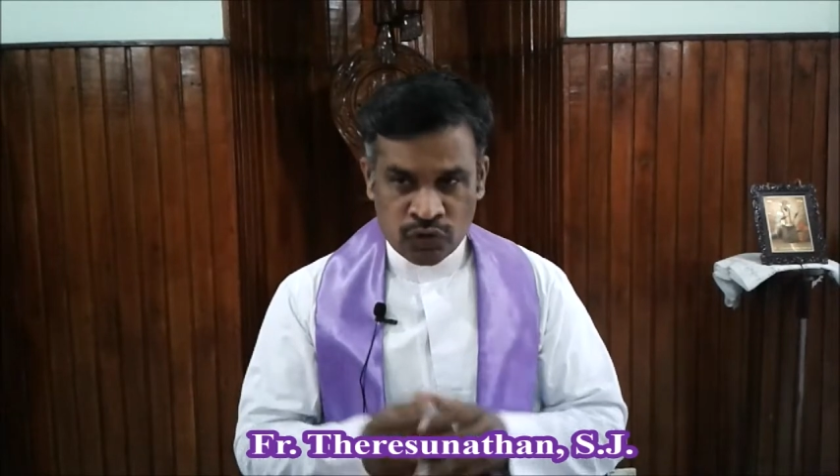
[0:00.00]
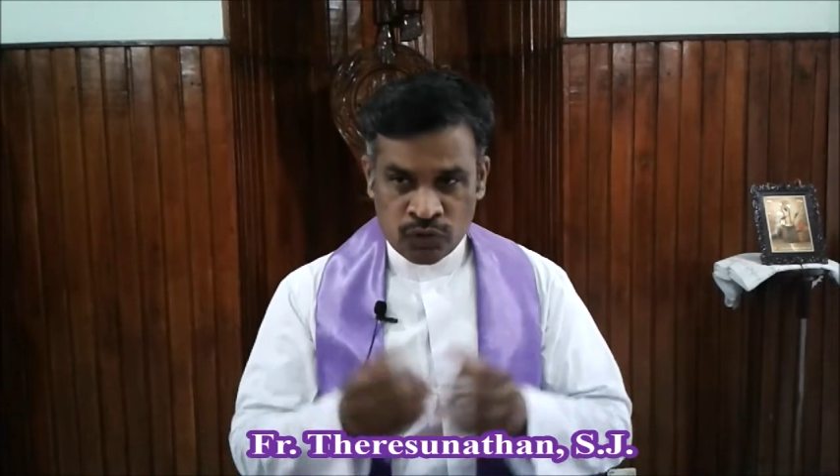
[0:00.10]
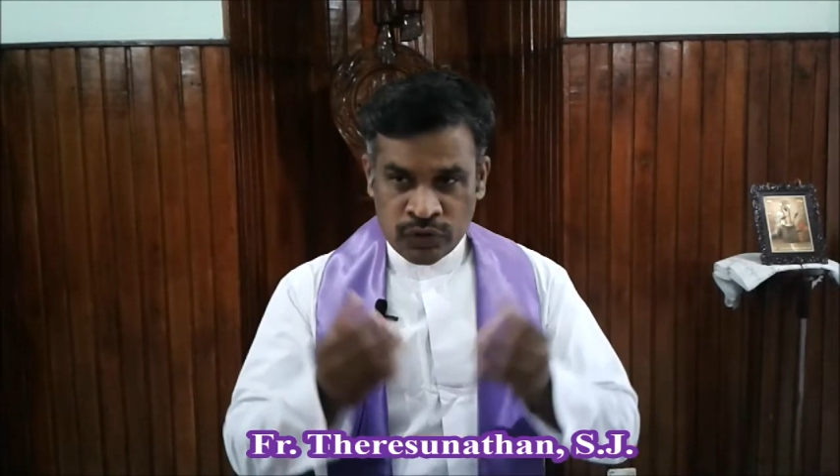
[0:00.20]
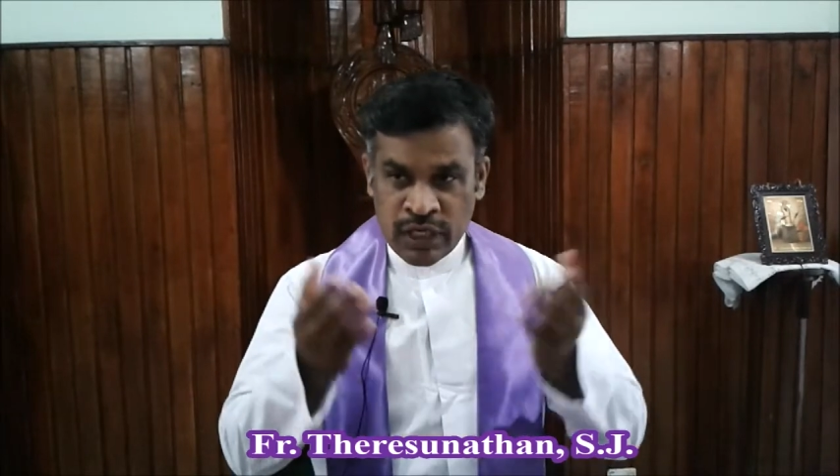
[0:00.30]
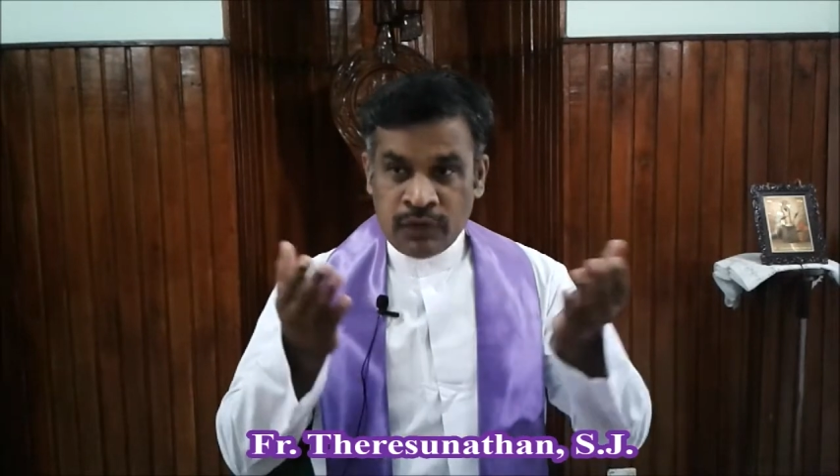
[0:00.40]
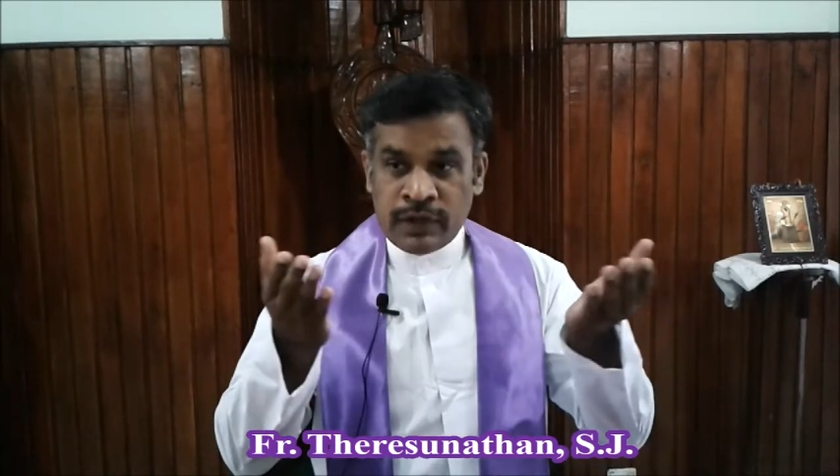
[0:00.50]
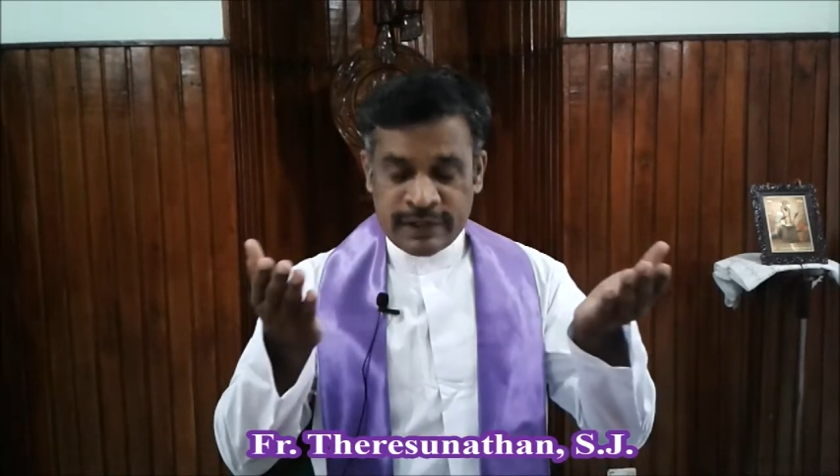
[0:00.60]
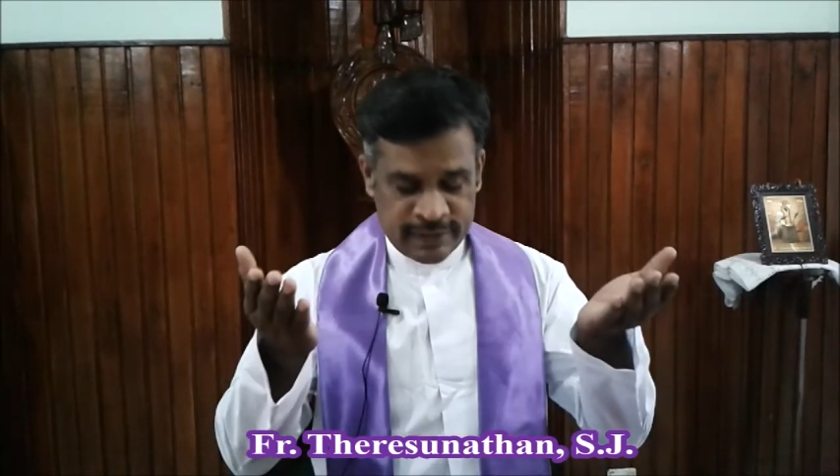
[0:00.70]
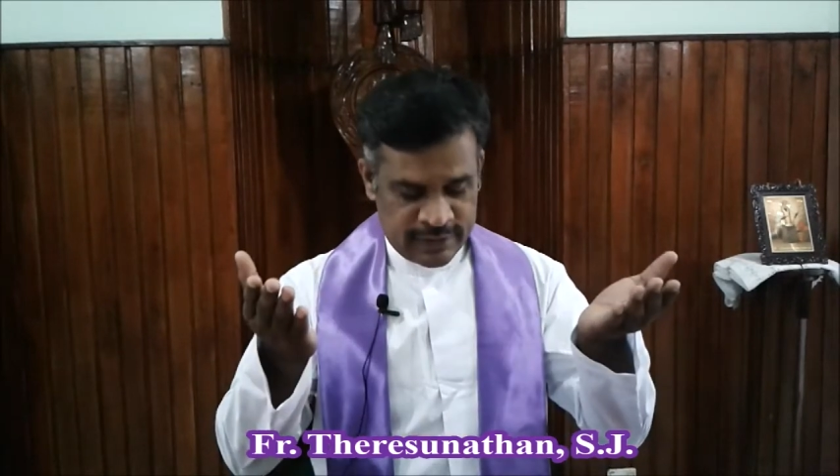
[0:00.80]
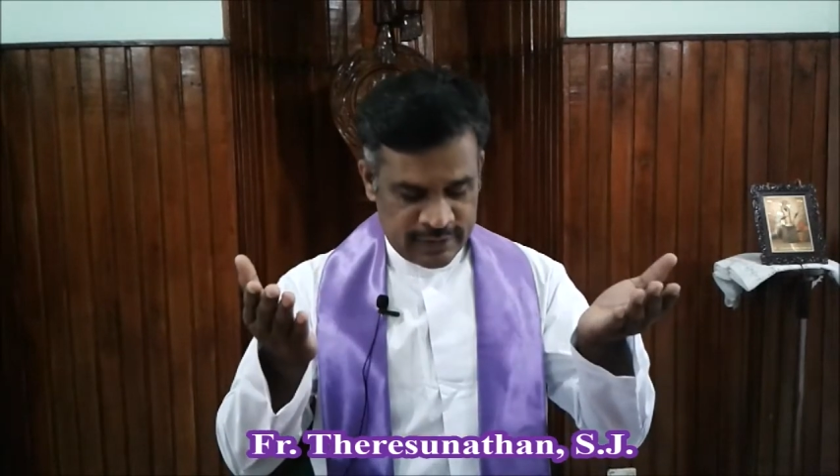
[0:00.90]
to give
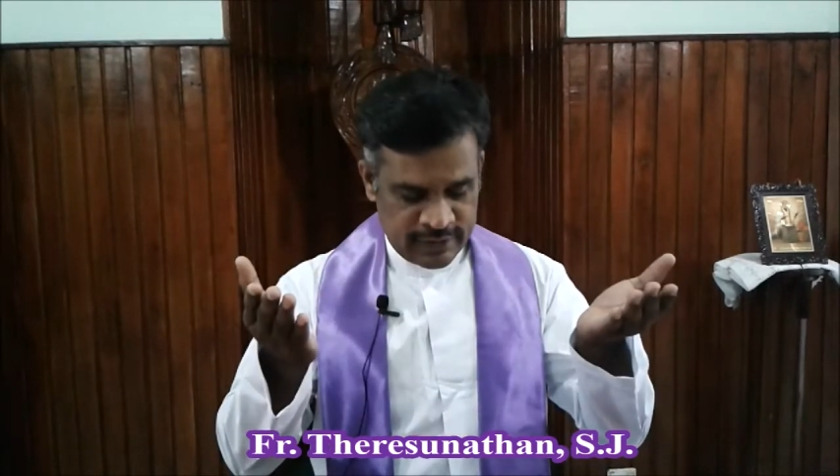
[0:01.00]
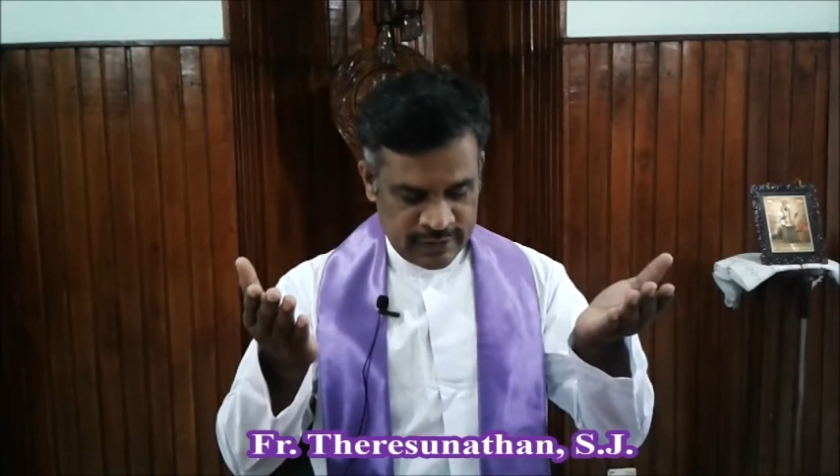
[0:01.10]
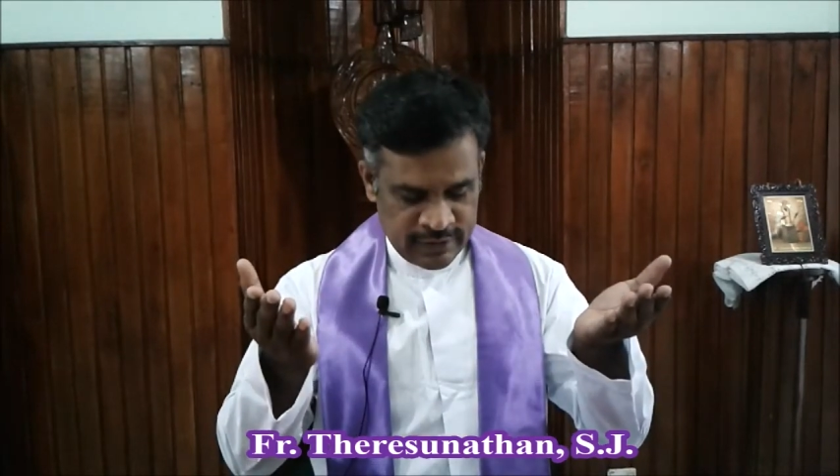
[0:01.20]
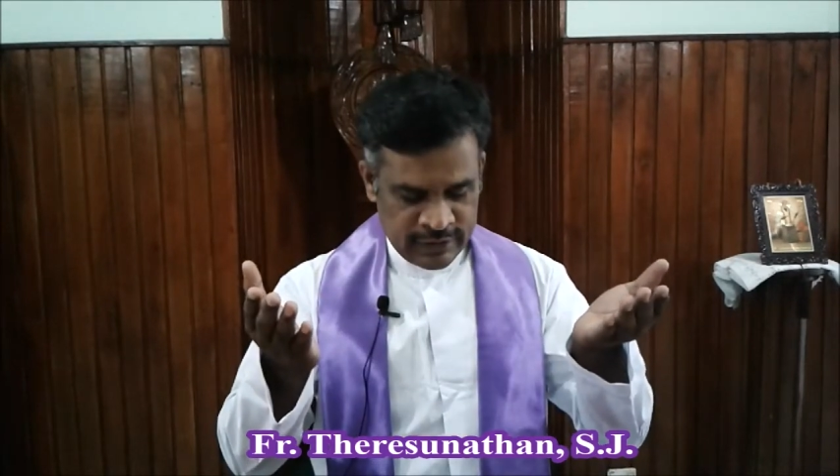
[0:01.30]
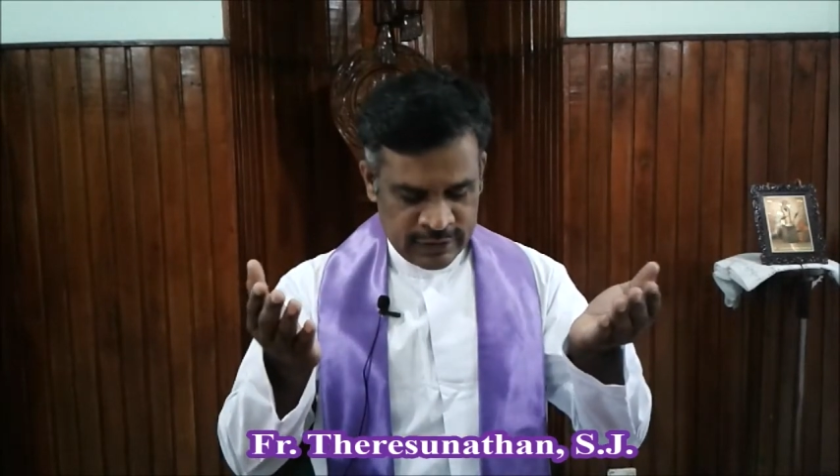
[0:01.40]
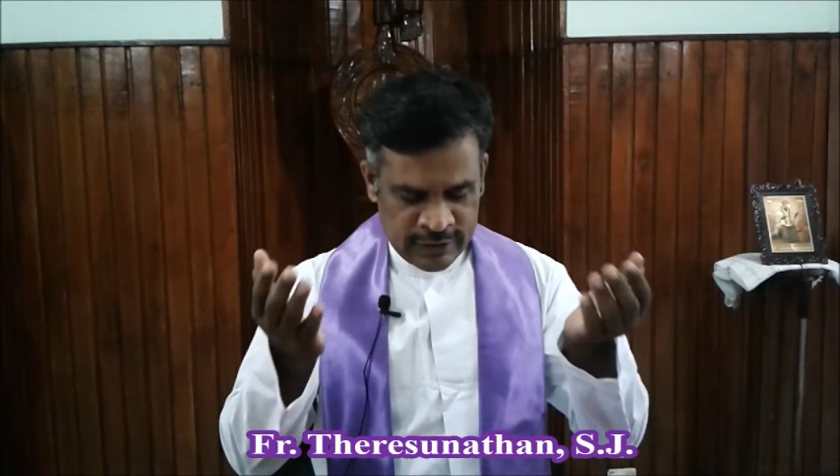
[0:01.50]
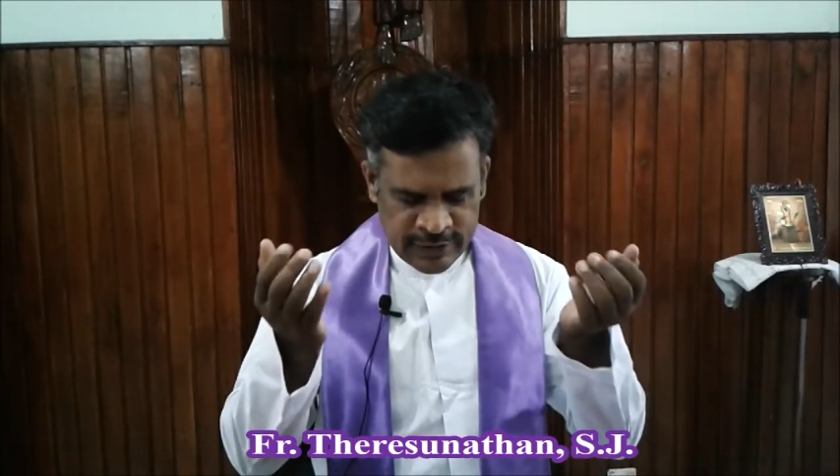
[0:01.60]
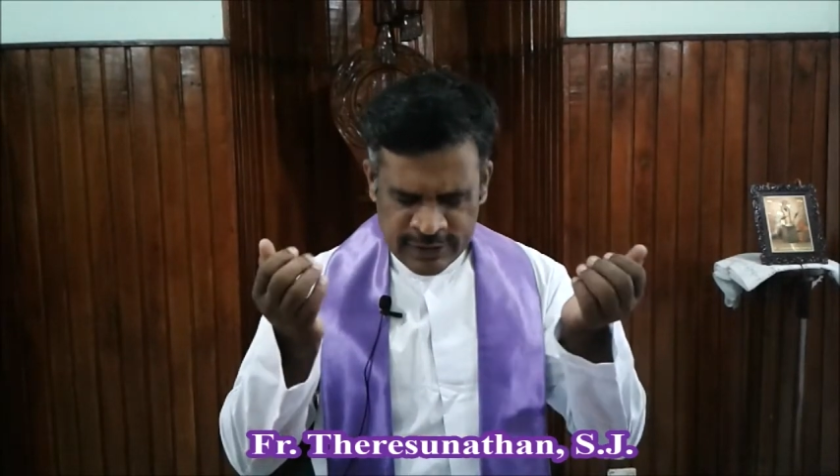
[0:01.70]
us the